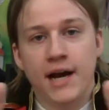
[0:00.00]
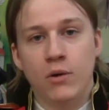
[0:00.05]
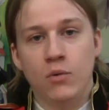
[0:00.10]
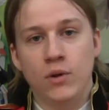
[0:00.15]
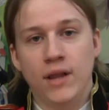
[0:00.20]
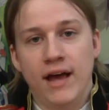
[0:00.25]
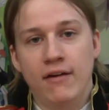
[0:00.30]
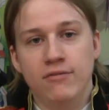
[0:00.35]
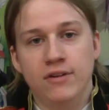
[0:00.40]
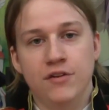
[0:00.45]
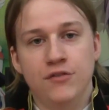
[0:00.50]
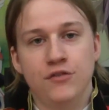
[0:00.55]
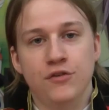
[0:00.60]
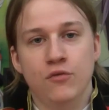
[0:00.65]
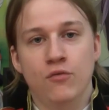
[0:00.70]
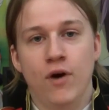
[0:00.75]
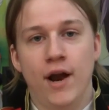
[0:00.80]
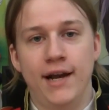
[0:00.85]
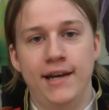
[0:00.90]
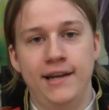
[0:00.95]
I will have
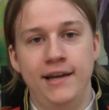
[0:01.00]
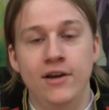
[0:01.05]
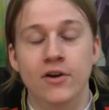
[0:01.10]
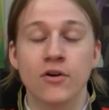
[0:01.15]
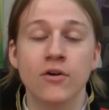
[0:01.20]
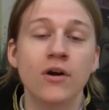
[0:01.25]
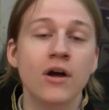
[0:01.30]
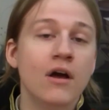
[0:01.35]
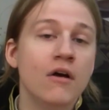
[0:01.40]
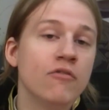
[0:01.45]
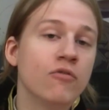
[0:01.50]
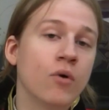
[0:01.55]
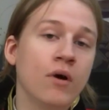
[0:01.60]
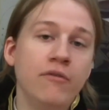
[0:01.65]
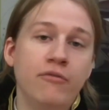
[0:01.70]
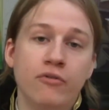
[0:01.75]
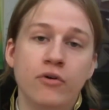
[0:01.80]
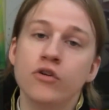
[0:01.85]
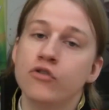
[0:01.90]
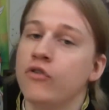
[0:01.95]
listed right here for
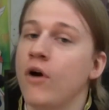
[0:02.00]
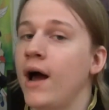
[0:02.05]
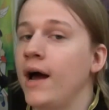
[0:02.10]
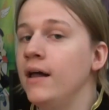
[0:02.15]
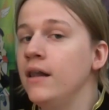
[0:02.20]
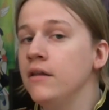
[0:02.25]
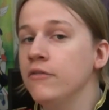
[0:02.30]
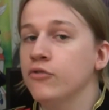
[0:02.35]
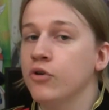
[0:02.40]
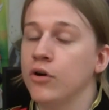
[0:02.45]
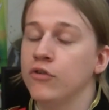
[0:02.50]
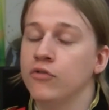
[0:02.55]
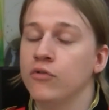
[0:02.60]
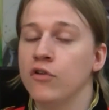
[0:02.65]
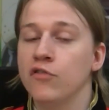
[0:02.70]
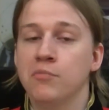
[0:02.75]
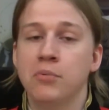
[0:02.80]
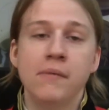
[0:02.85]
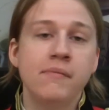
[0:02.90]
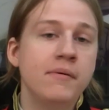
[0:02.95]
a free trial of
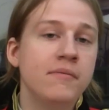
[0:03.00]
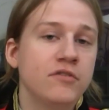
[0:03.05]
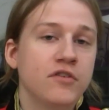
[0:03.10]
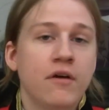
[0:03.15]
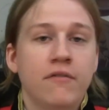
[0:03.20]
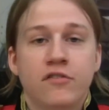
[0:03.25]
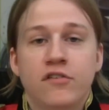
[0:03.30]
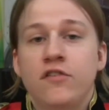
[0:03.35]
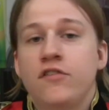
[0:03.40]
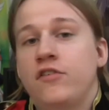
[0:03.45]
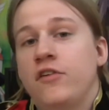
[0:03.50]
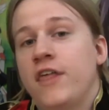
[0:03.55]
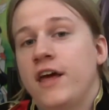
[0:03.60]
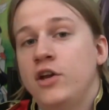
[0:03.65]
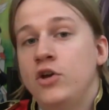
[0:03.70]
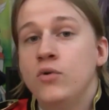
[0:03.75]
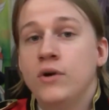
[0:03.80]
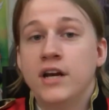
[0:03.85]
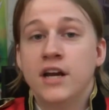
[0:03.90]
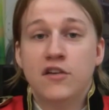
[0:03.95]
Crunchyroll's premium services so
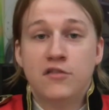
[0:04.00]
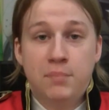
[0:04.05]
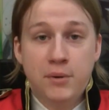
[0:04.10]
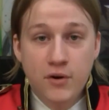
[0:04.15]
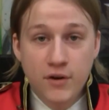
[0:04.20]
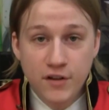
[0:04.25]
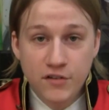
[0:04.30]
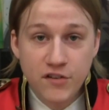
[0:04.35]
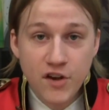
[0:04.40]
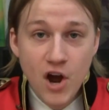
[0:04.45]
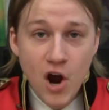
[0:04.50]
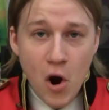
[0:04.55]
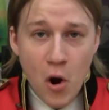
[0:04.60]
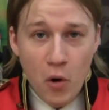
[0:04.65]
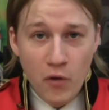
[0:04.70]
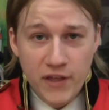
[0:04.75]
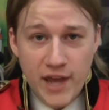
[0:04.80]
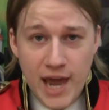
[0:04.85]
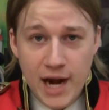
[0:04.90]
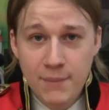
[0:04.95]
that you can experience
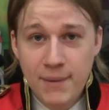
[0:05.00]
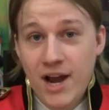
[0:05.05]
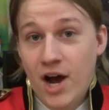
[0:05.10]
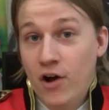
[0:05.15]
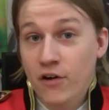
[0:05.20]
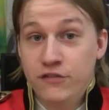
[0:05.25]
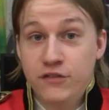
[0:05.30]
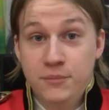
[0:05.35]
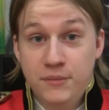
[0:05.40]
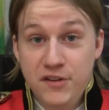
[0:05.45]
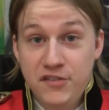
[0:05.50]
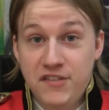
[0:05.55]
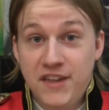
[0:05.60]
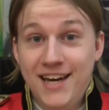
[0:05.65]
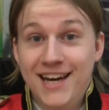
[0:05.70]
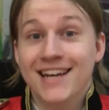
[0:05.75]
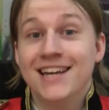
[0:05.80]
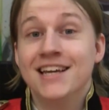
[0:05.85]
all the anime awesomeness that